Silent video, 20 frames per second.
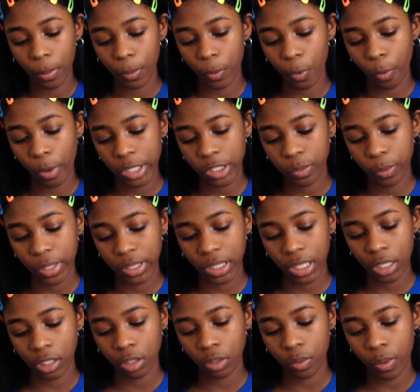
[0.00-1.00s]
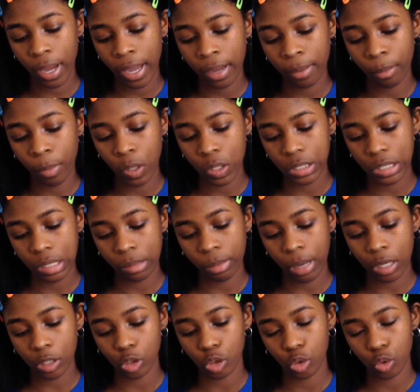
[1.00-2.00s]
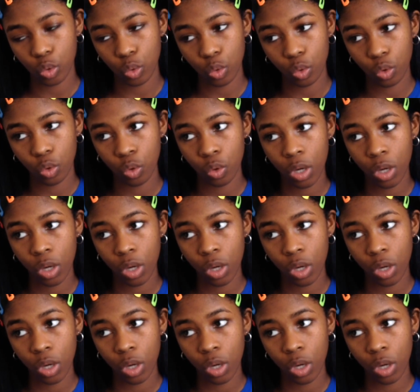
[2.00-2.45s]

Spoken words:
What's one thing you hate most about school?